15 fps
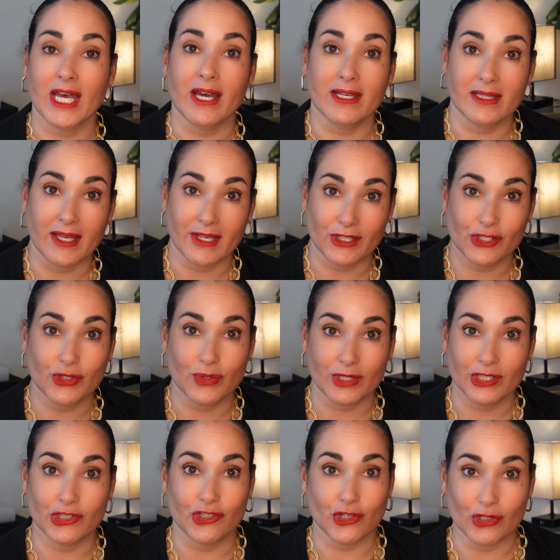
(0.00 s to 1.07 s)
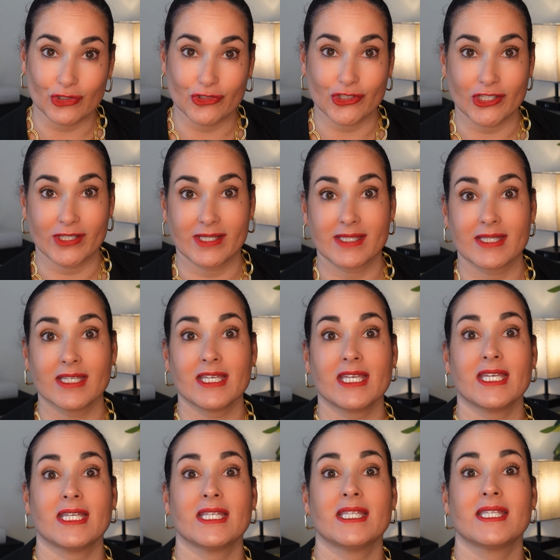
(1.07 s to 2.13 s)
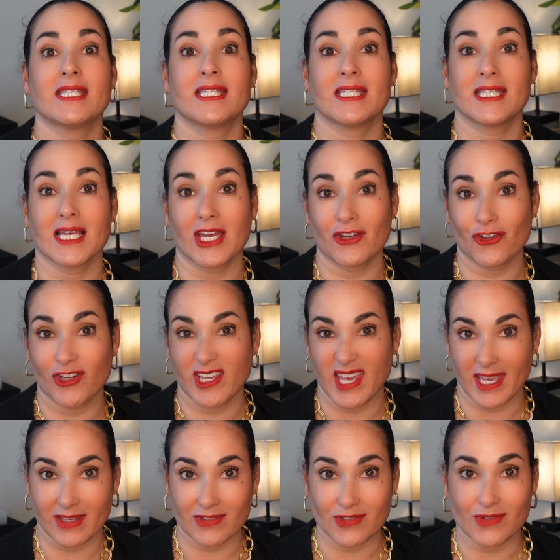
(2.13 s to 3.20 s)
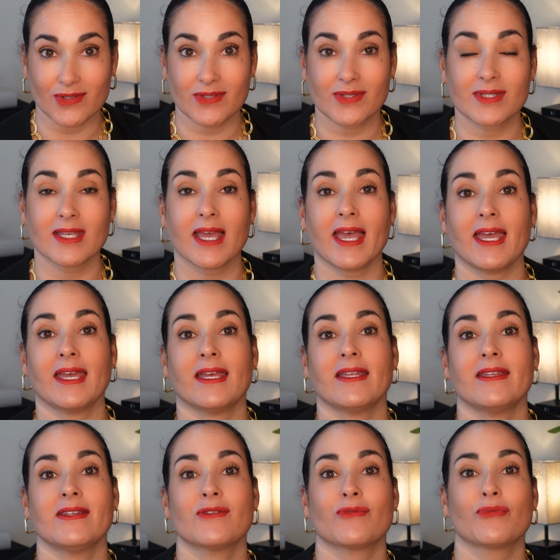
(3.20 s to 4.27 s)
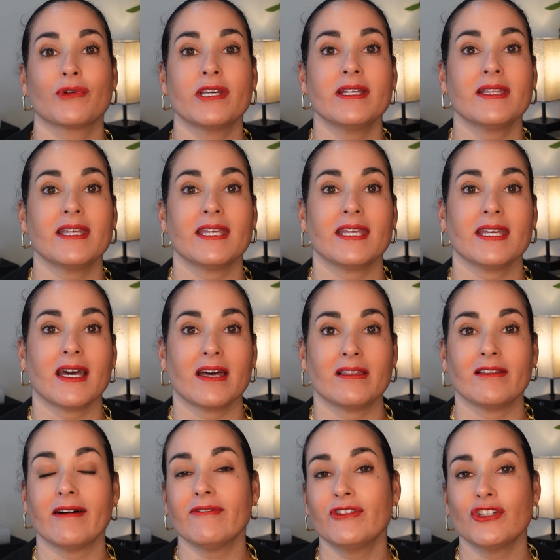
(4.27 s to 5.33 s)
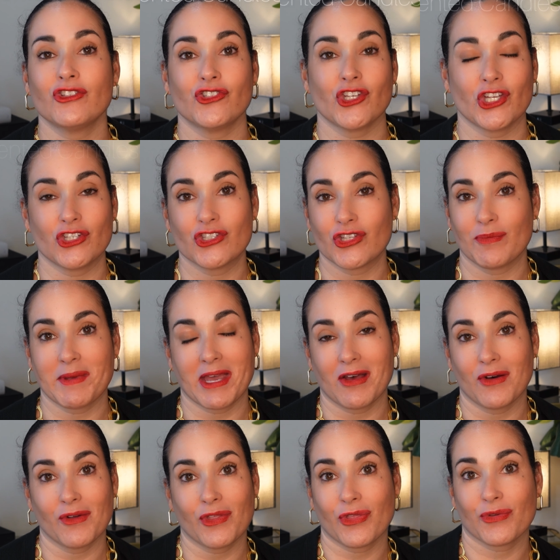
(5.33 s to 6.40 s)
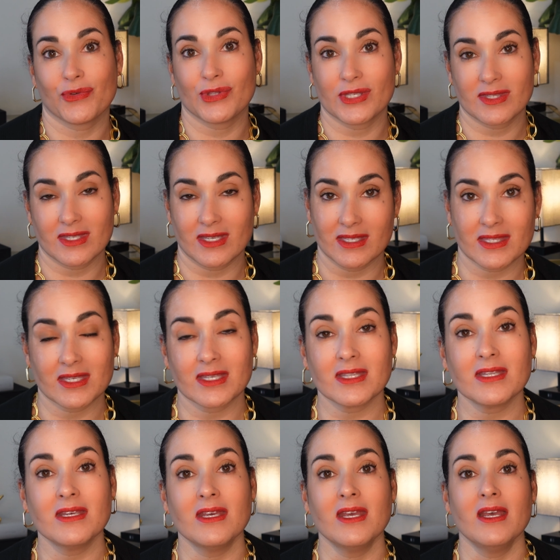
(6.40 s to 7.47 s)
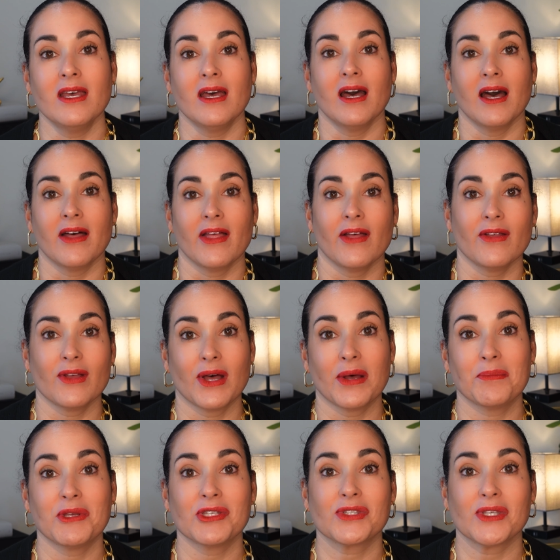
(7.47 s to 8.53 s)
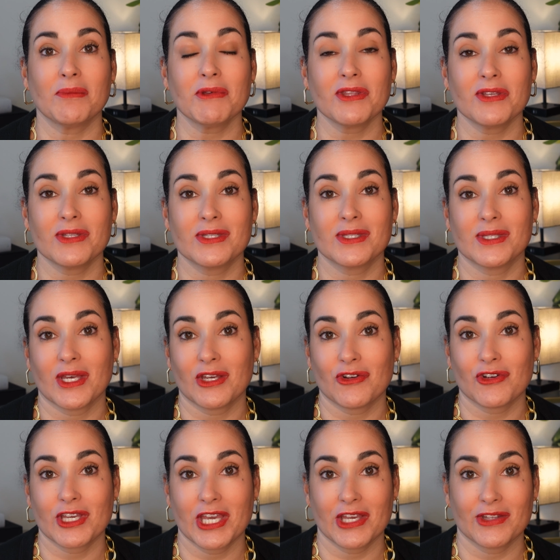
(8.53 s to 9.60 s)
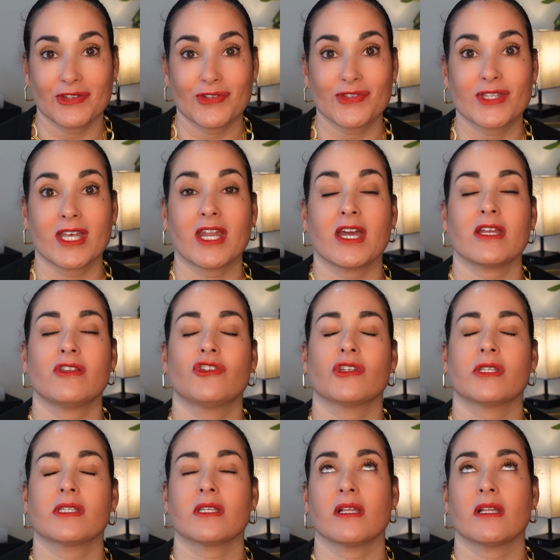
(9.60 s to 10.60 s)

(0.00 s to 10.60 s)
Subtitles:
I like to indulge is designer candles, and really I love to change them out through the season. Some of the designer candles that I just